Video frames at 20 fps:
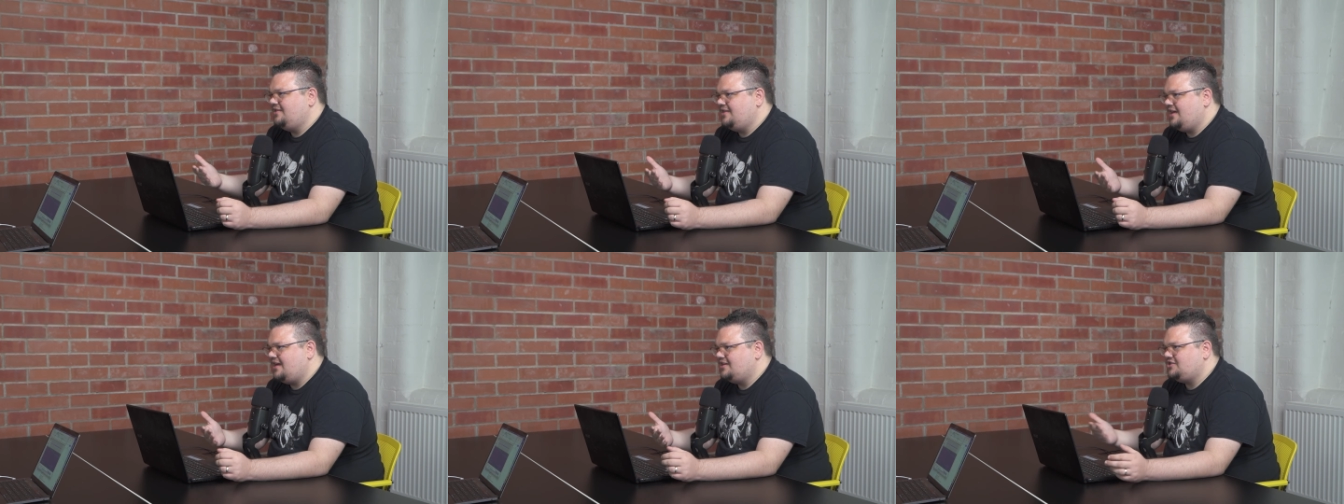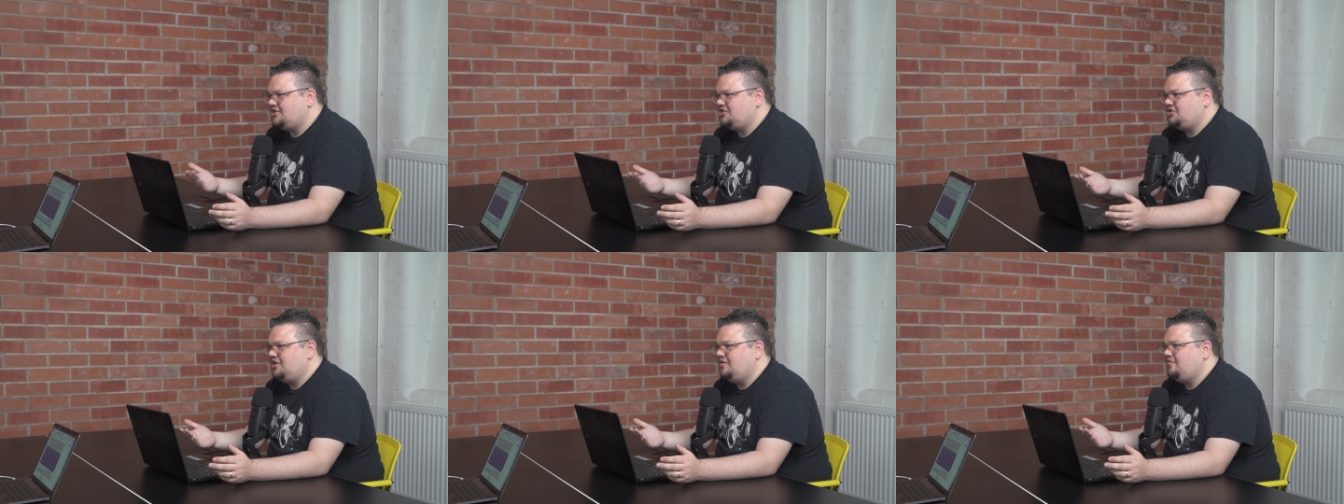
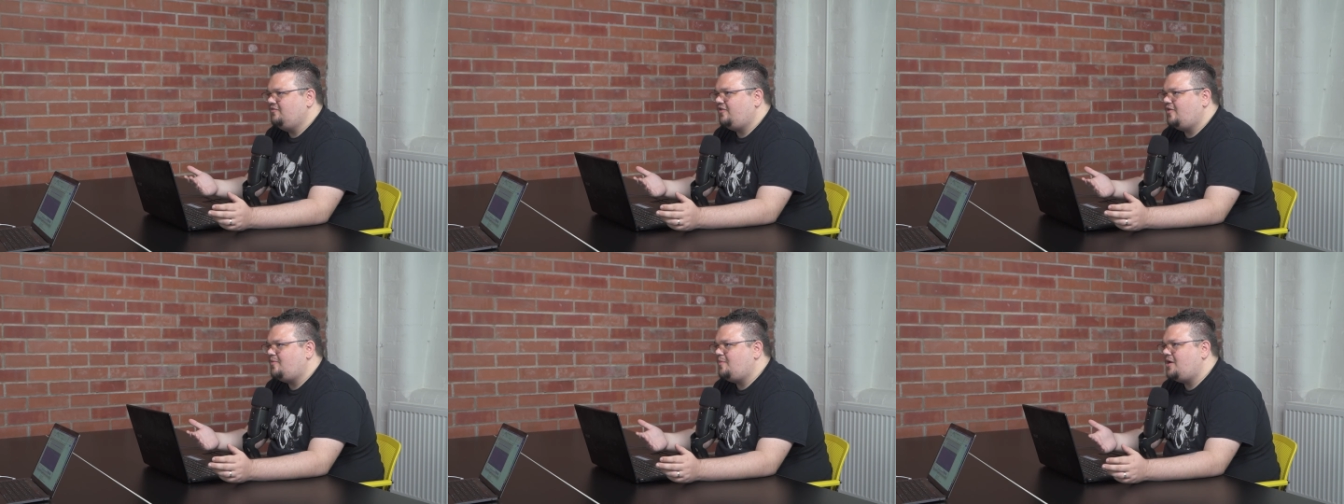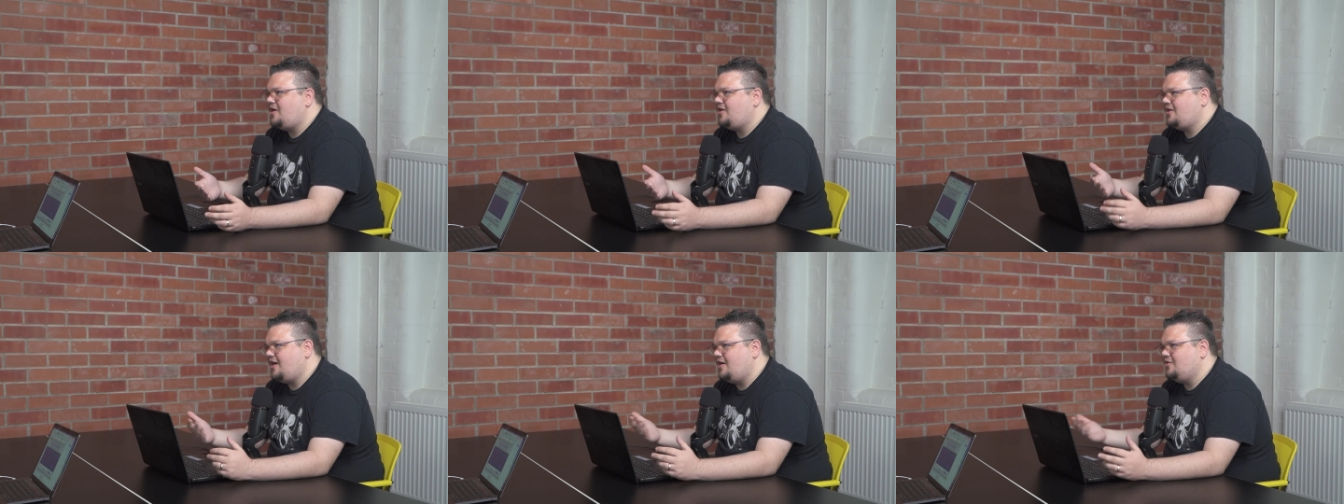that's a shame for
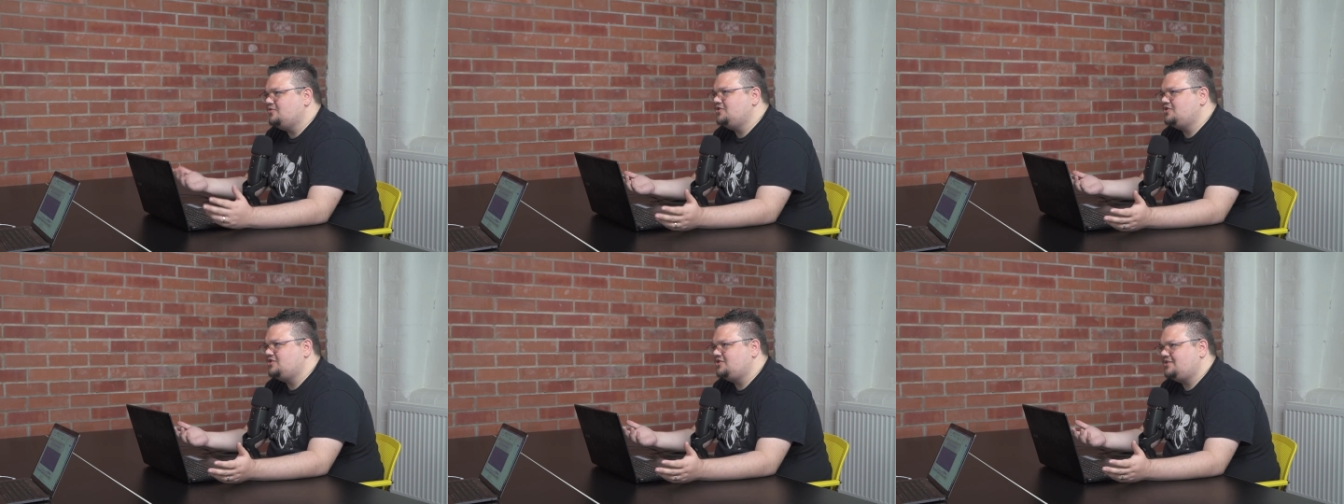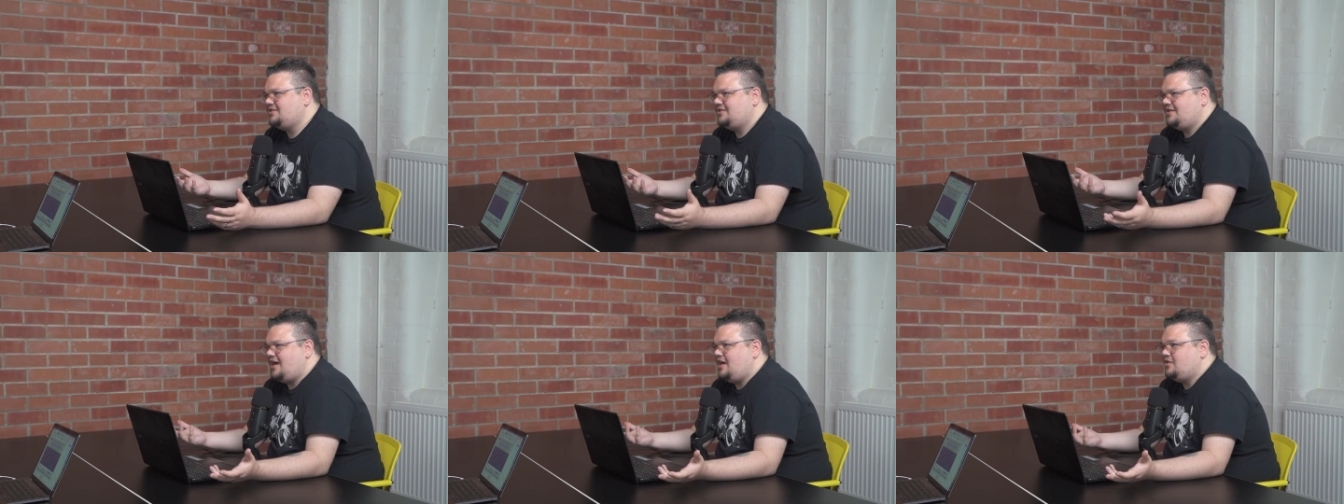Mark, I'll
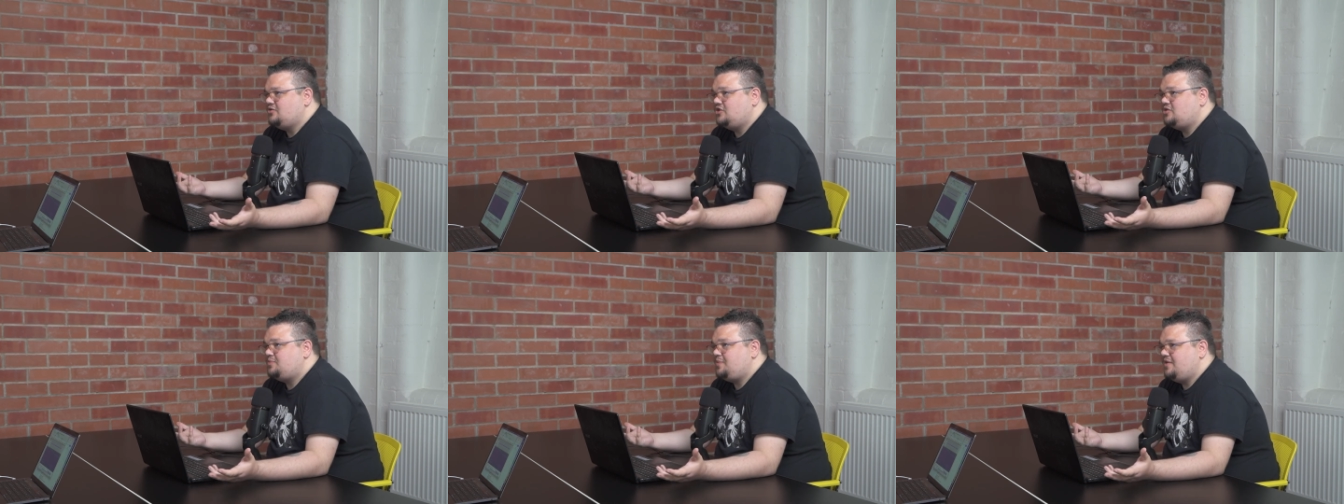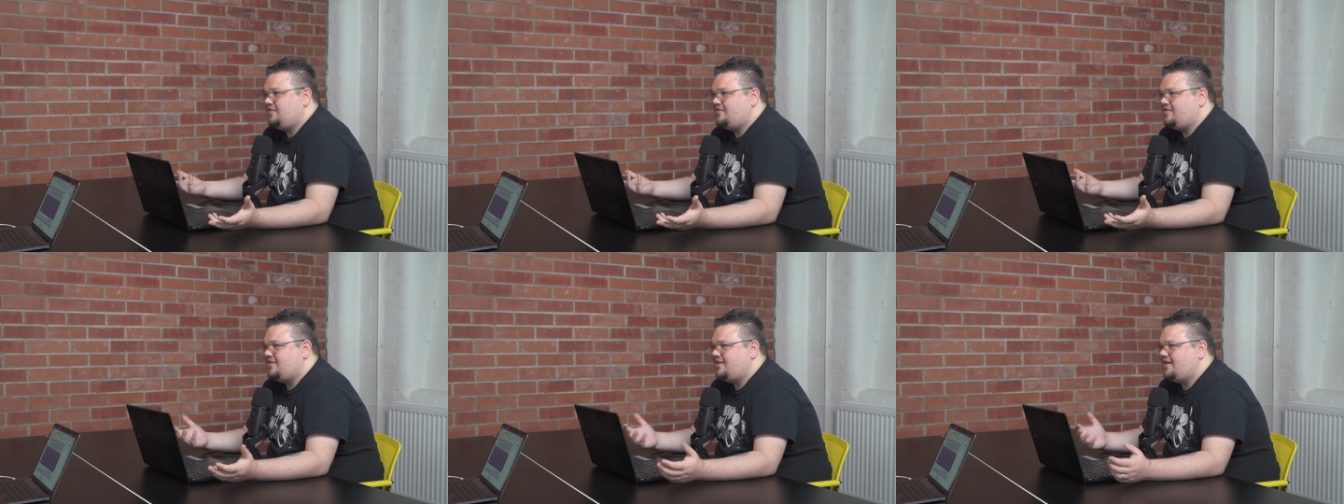just pay
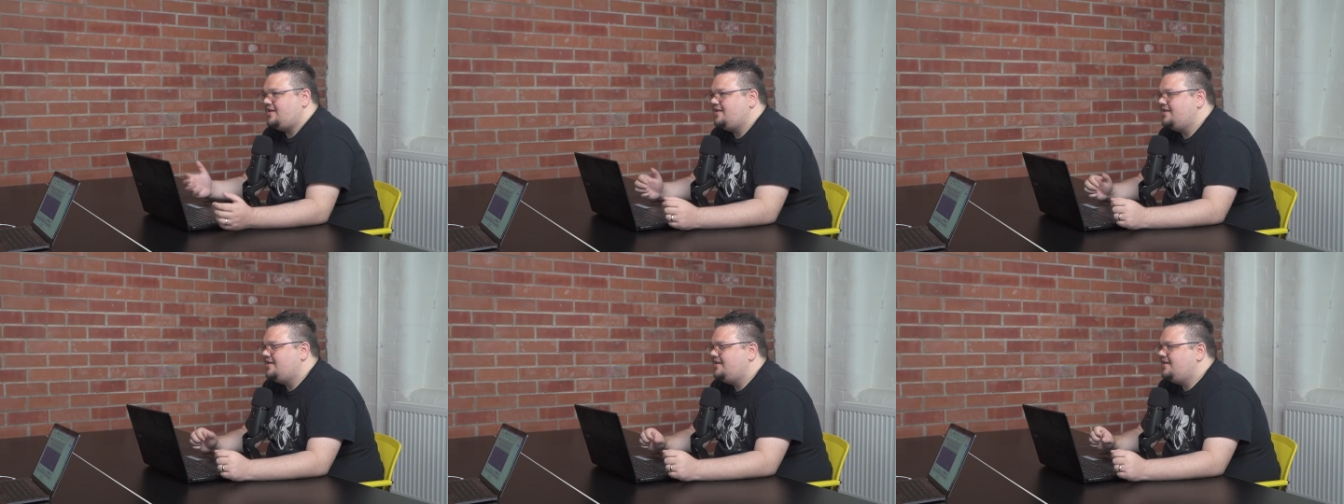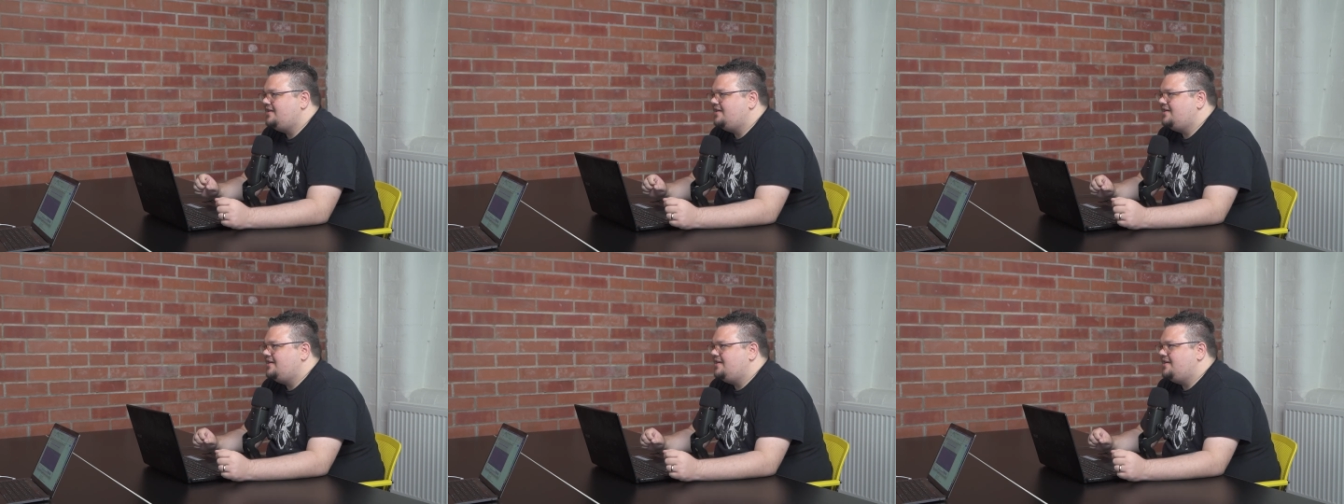for that. Yeah.